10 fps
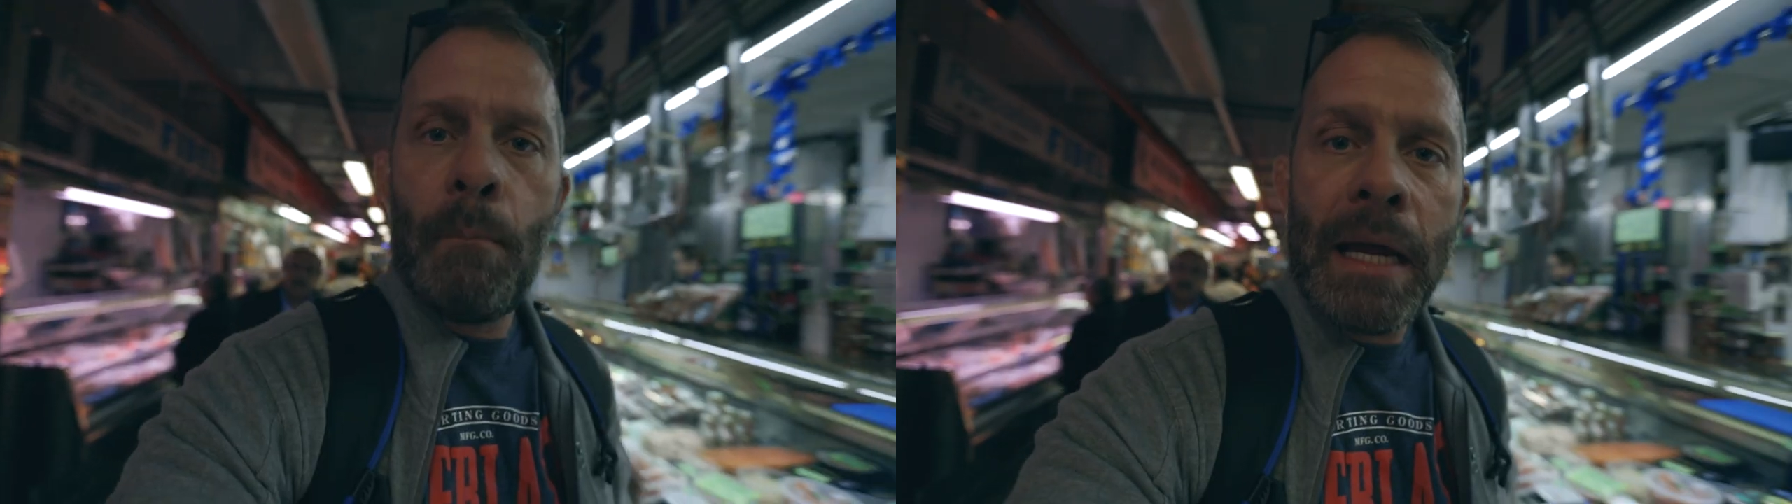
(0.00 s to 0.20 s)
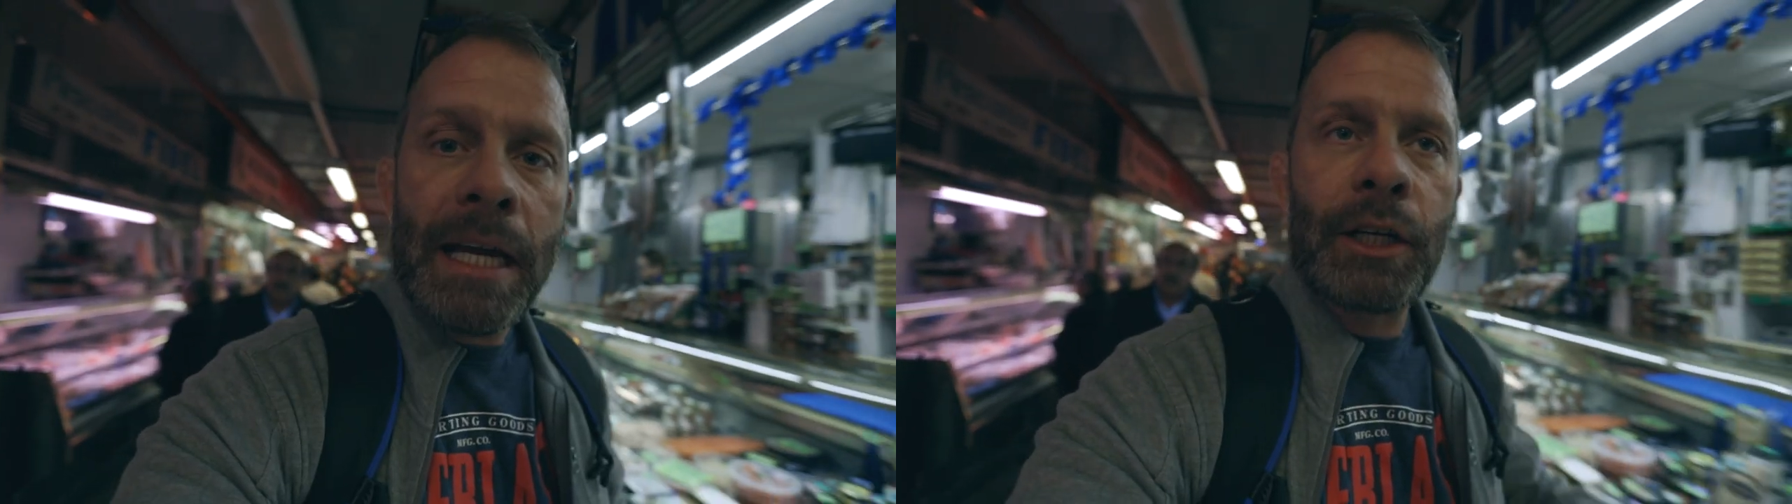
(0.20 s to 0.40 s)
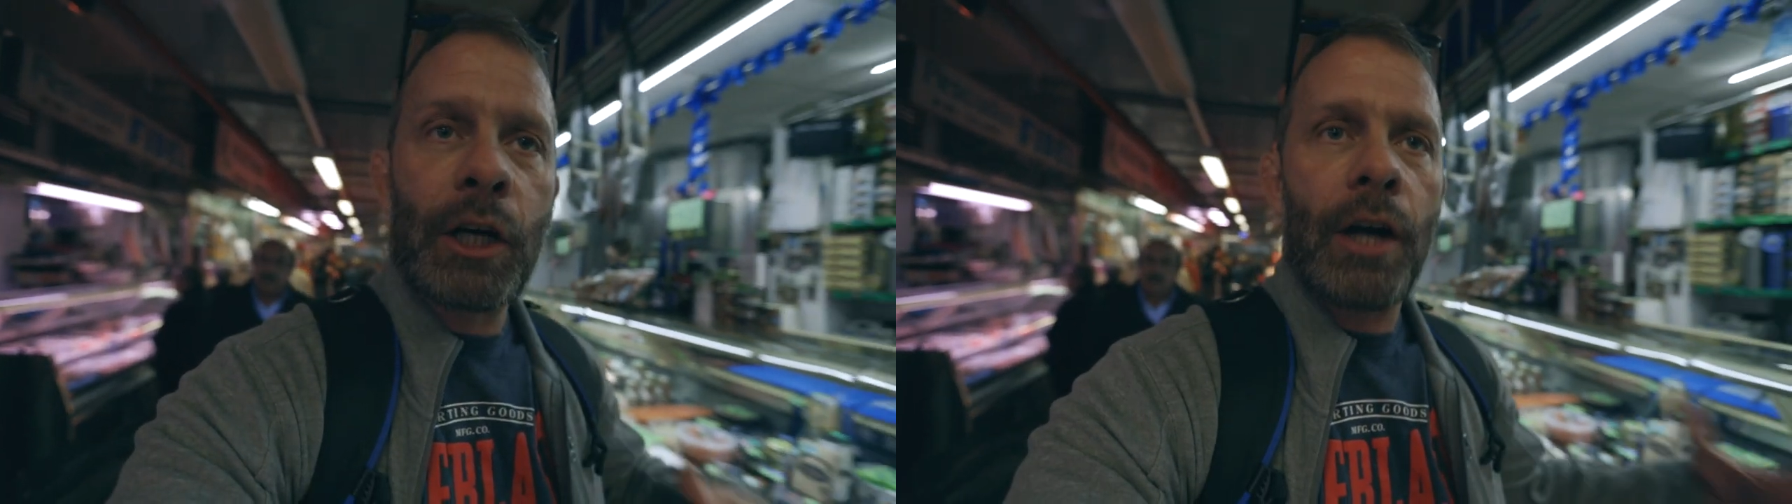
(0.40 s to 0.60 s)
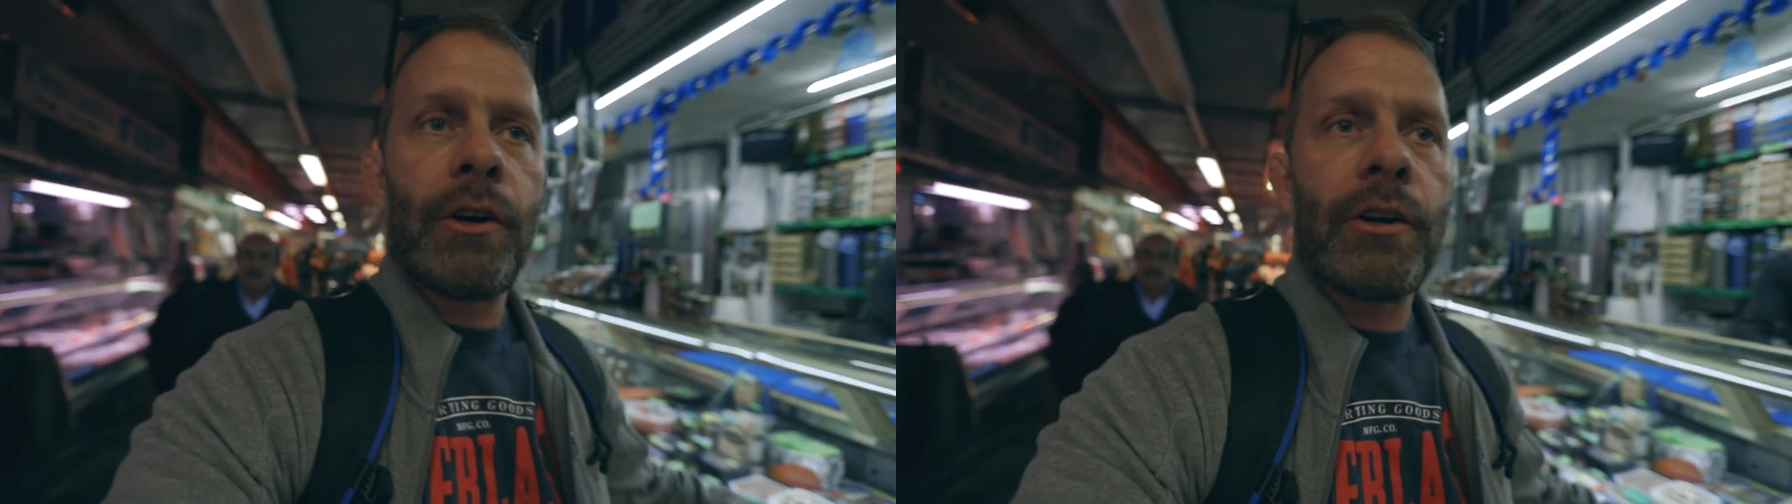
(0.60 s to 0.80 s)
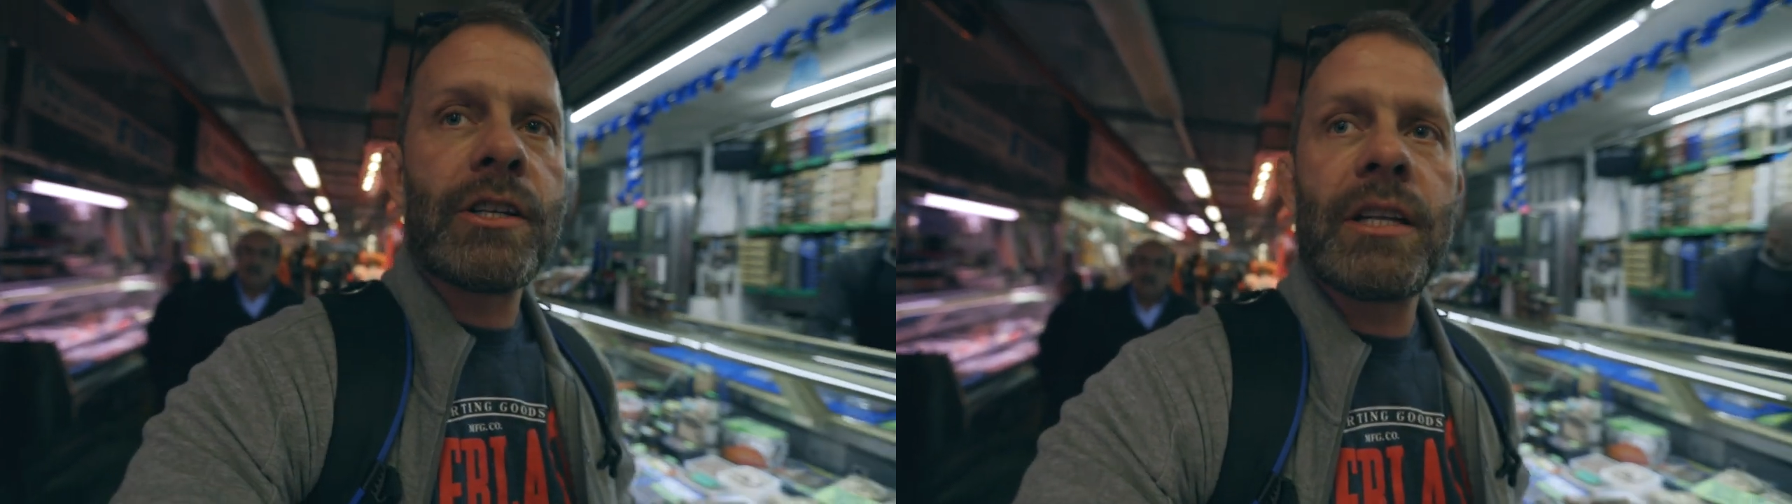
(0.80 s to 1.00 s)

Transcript: meat cutters.